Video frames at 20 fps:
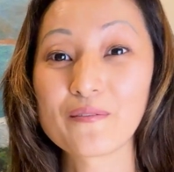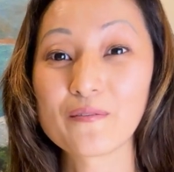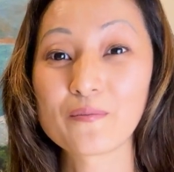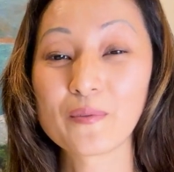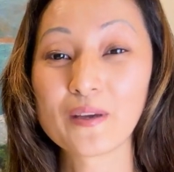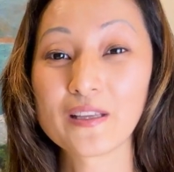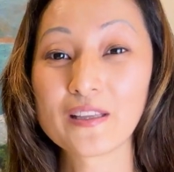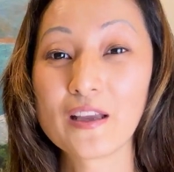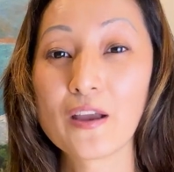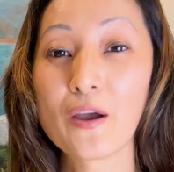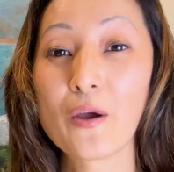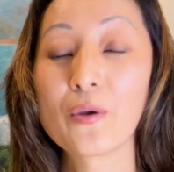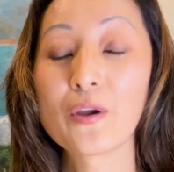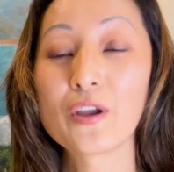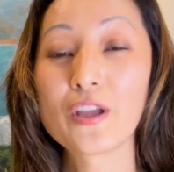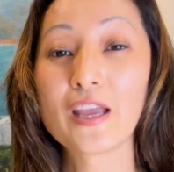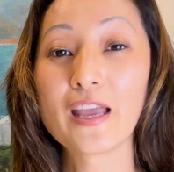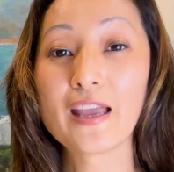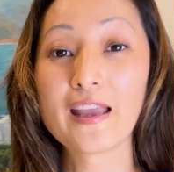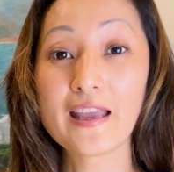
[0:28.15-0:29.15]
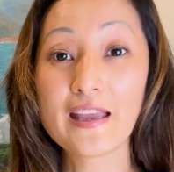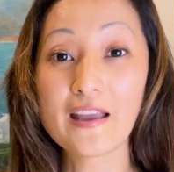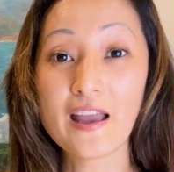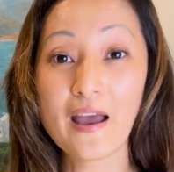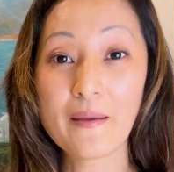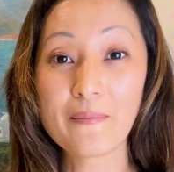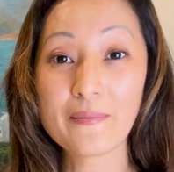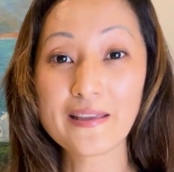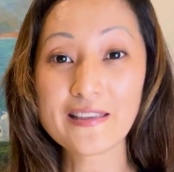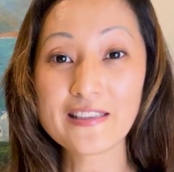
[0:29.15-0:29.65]
When negotiating
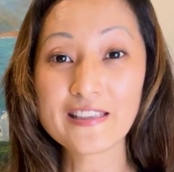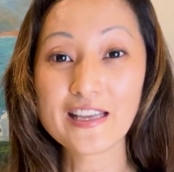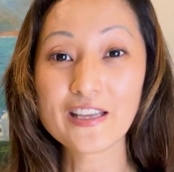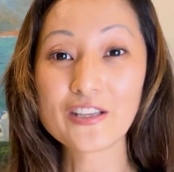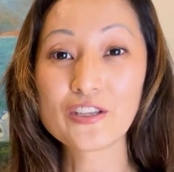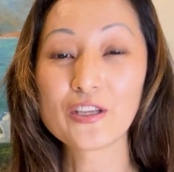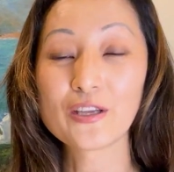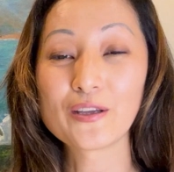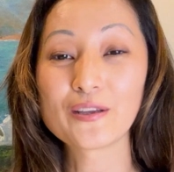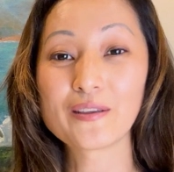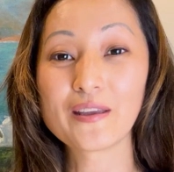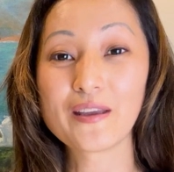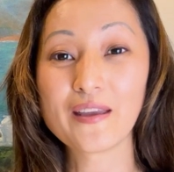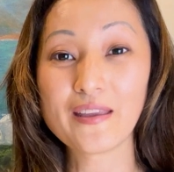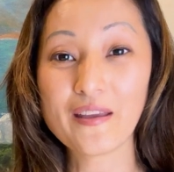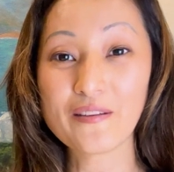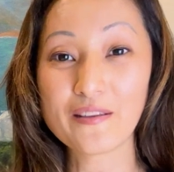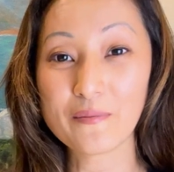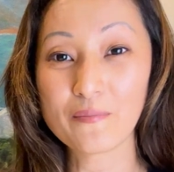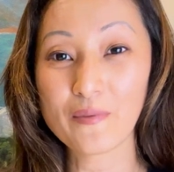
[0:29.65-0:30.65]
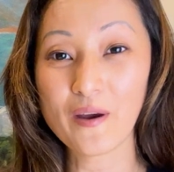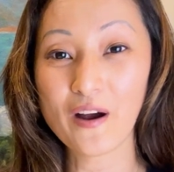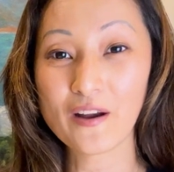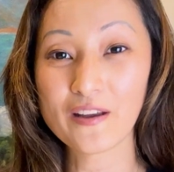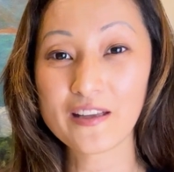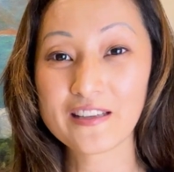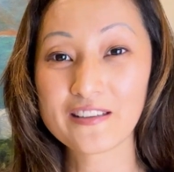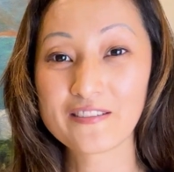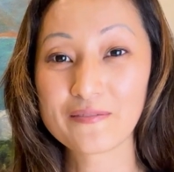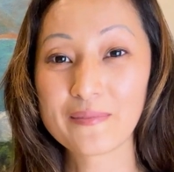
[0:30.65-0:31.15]
compensation, the
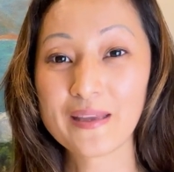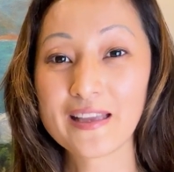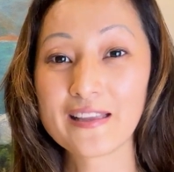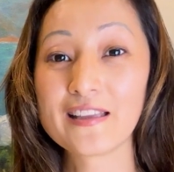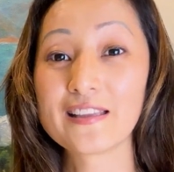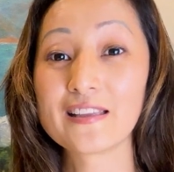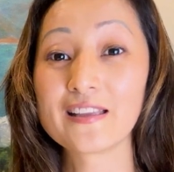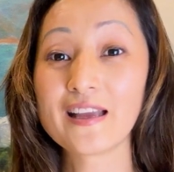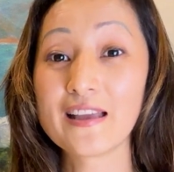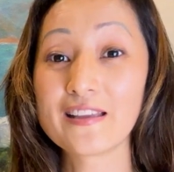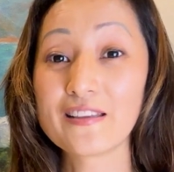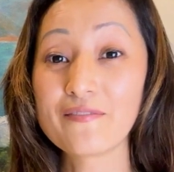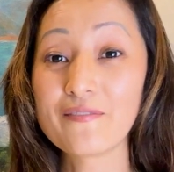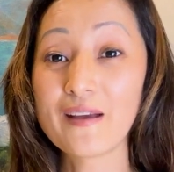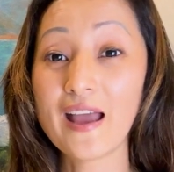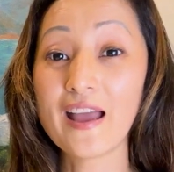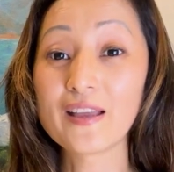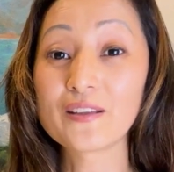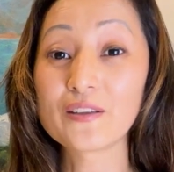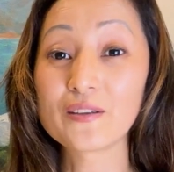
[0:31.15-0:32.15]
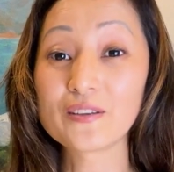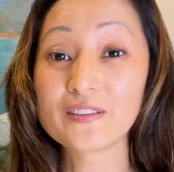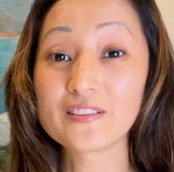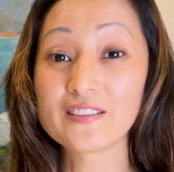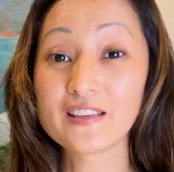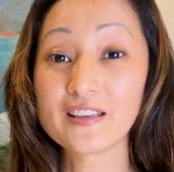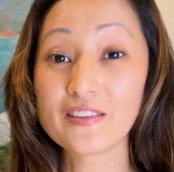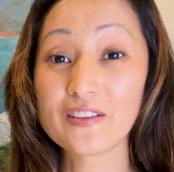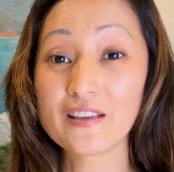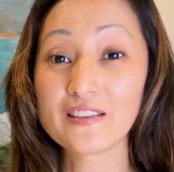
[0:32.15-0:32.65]
parties may discuss factors
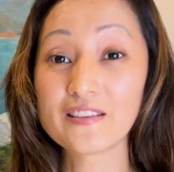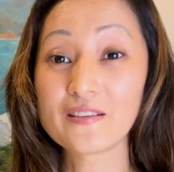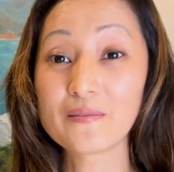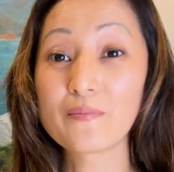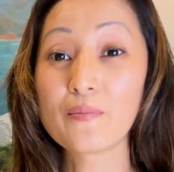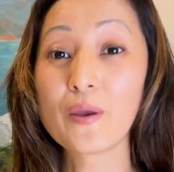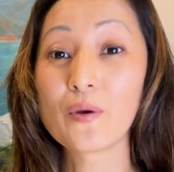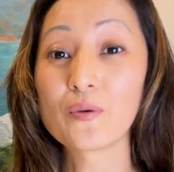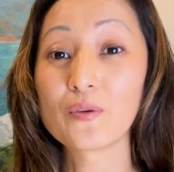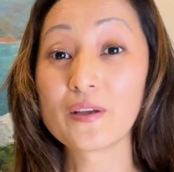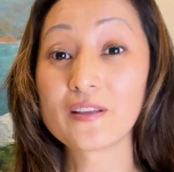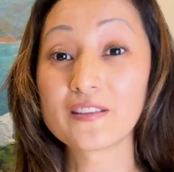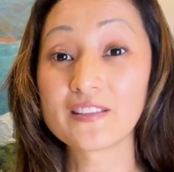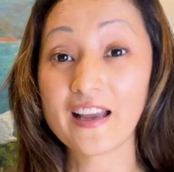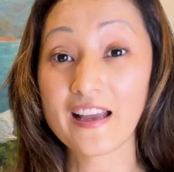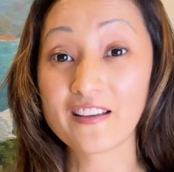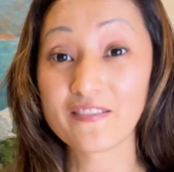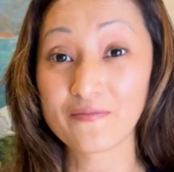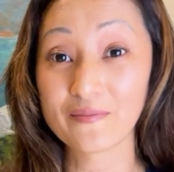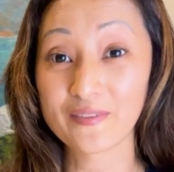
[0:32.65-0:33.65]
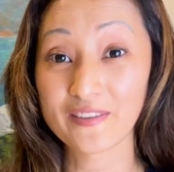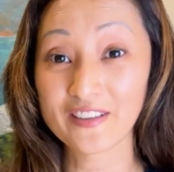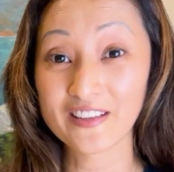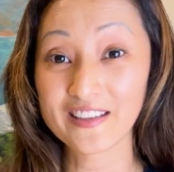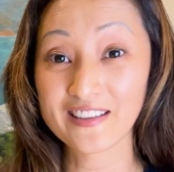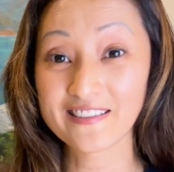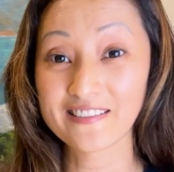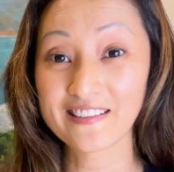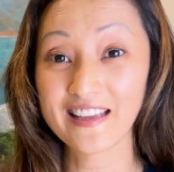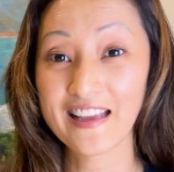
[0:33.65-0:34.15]
such as the broker's
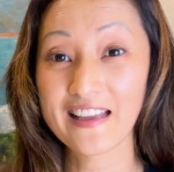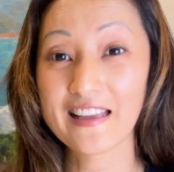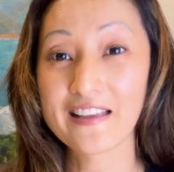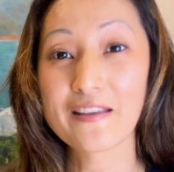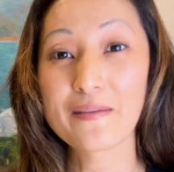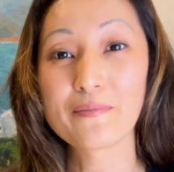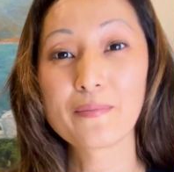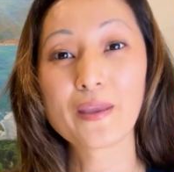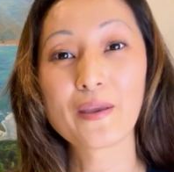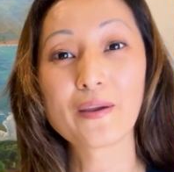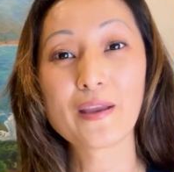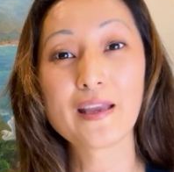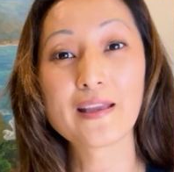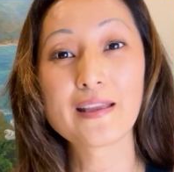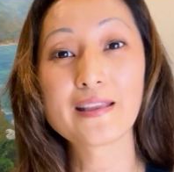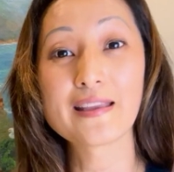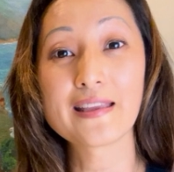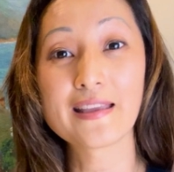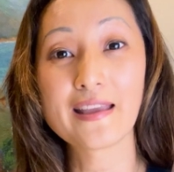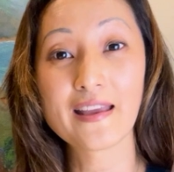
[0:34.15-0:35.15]
expertise and experience,